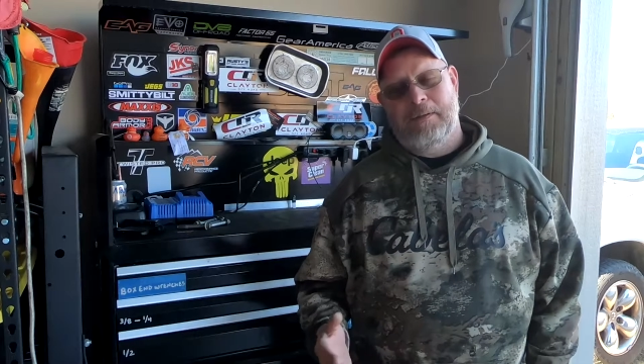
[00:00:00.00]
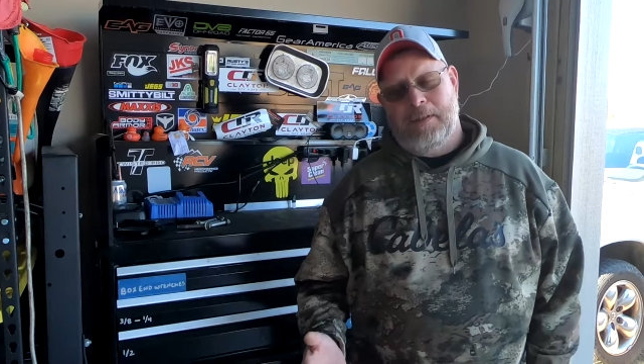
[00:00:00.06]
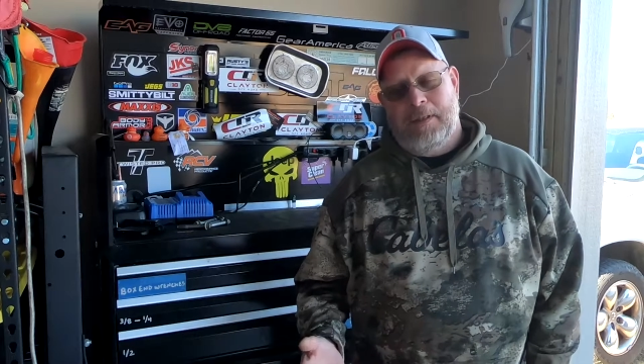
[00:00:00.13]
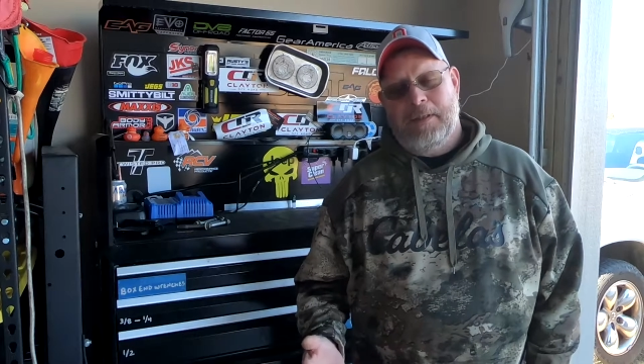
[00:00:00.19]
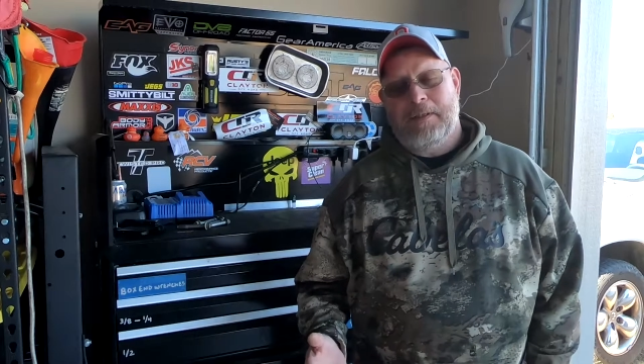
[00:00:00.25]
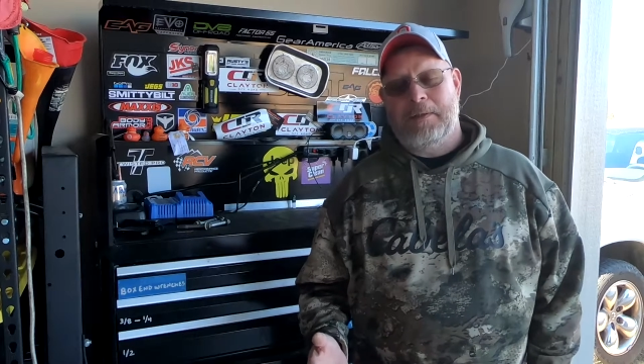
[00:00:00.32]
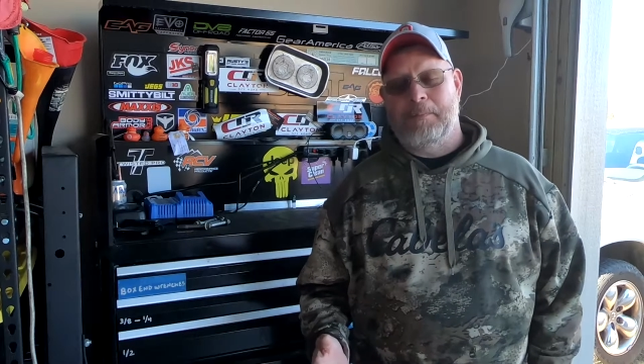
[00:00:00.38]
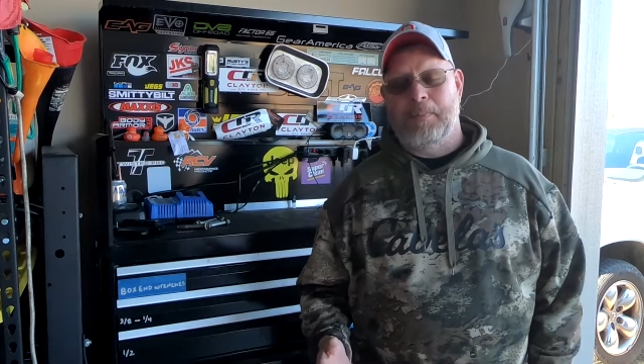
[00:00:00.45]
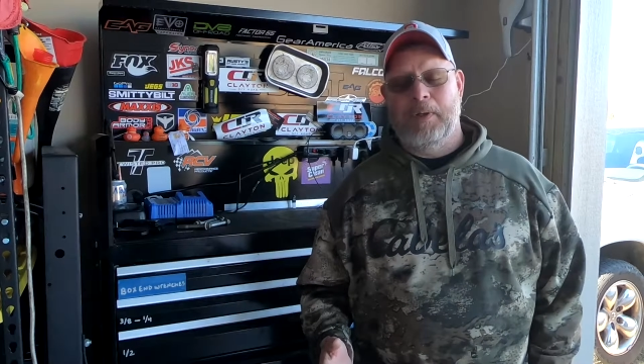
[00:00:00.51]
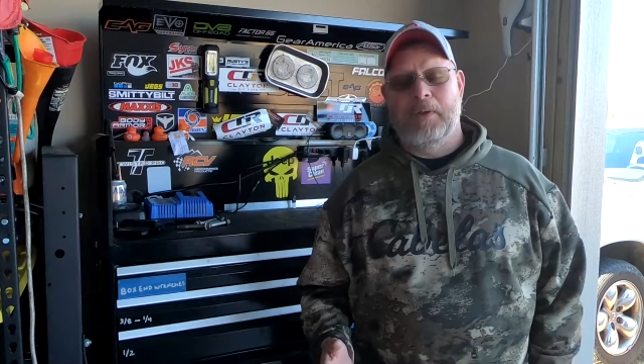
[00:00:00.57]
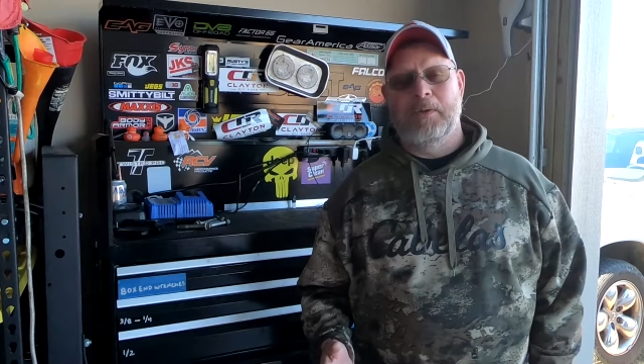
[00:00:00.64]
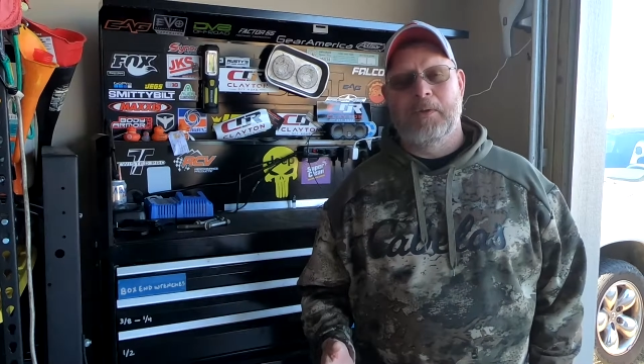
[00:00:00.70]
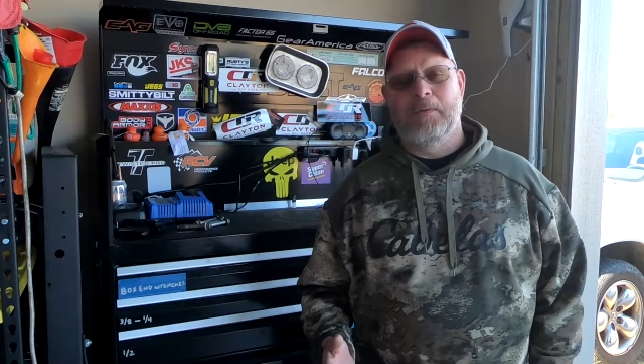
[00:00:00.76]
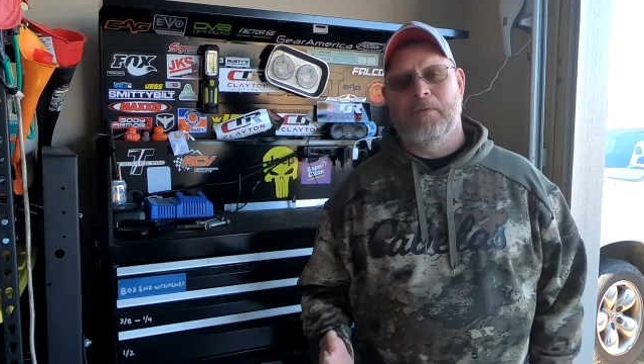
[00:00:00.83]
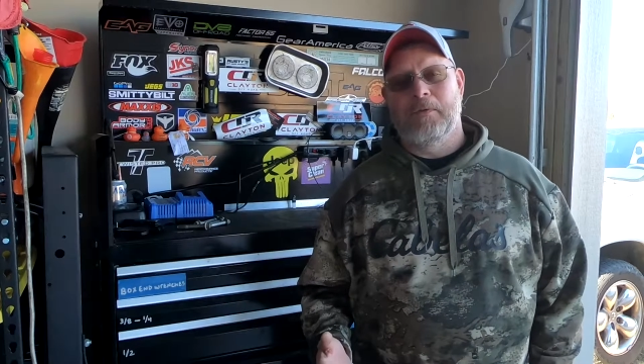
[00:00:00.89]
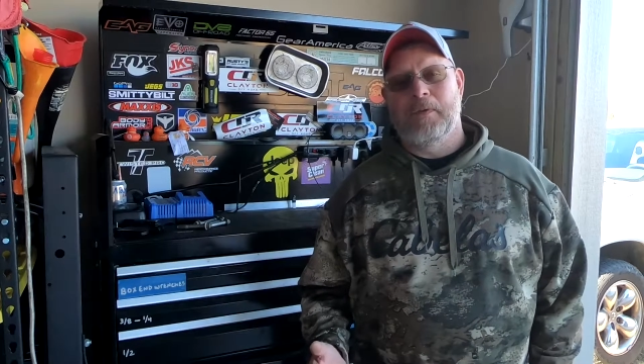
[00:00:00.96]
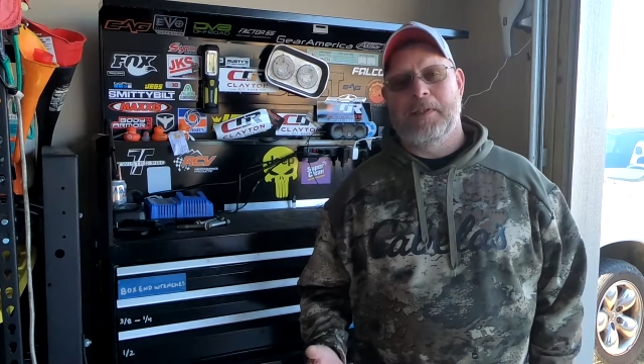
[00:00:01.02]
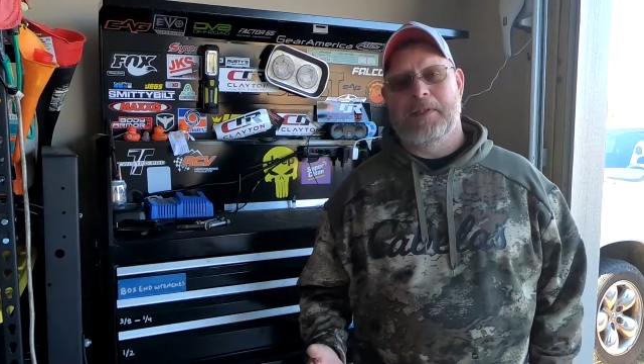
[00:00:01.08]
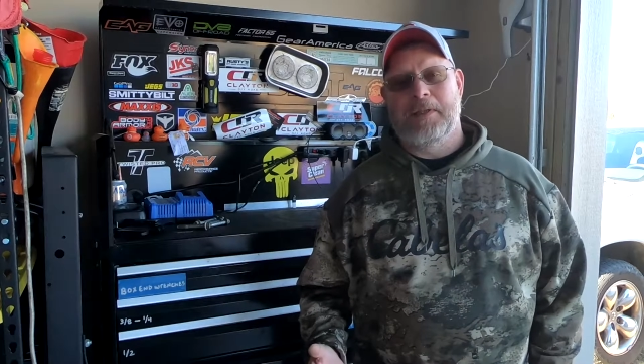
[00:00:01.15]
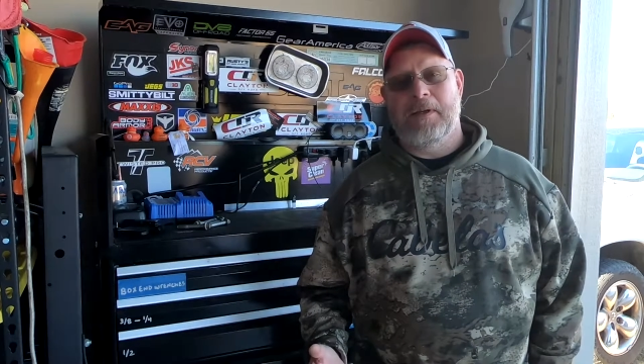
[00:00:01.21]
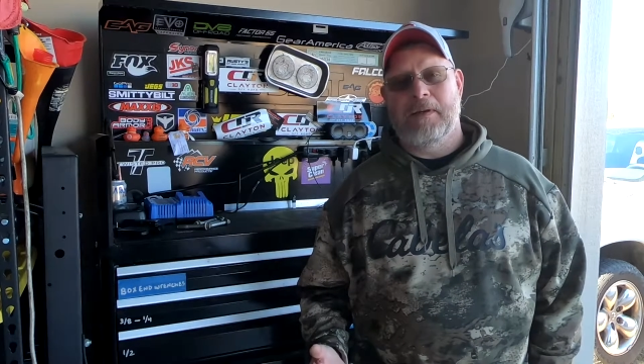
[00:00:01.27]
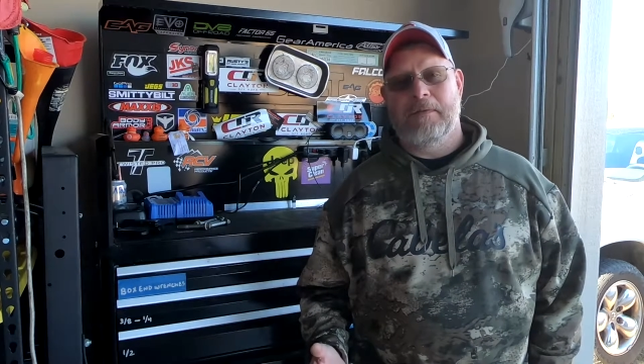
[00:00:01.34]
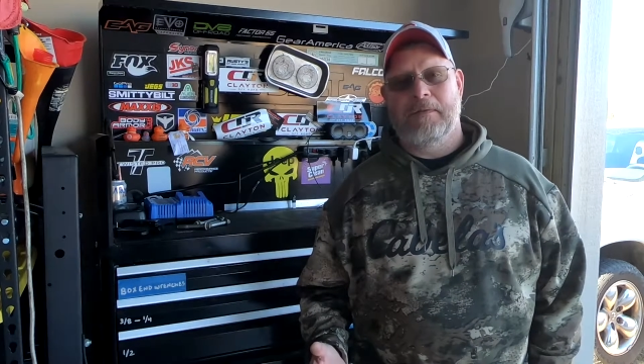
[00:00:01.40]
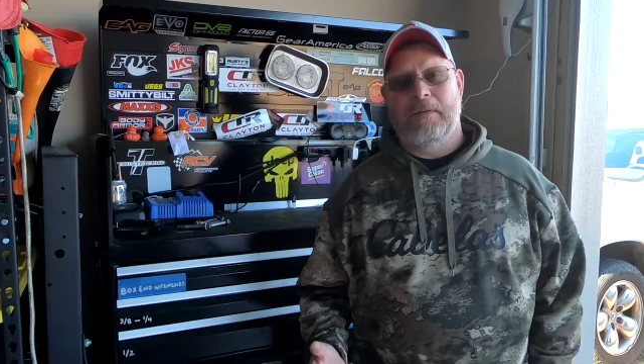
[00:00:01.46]
to get some pretty cool free
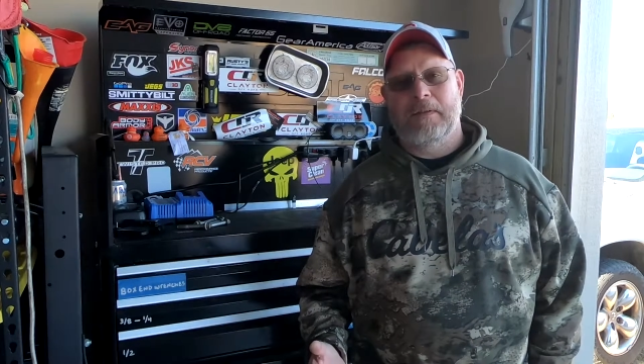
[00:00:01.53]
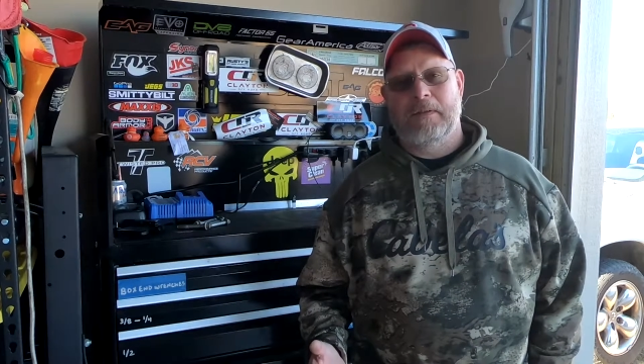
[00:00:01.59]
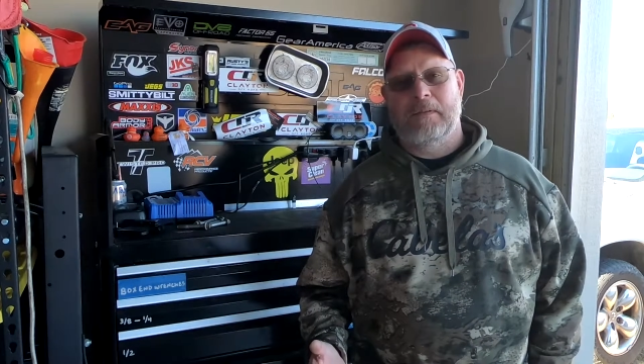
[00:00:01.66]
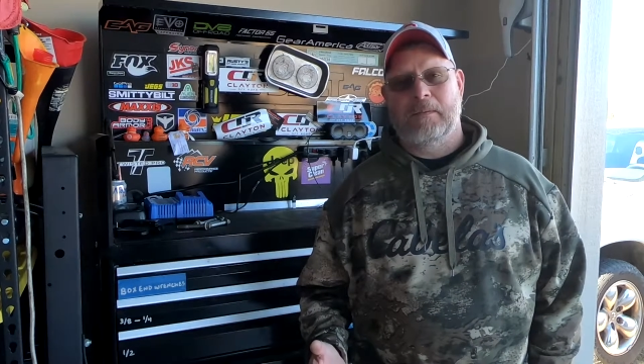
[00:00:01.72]
stuff.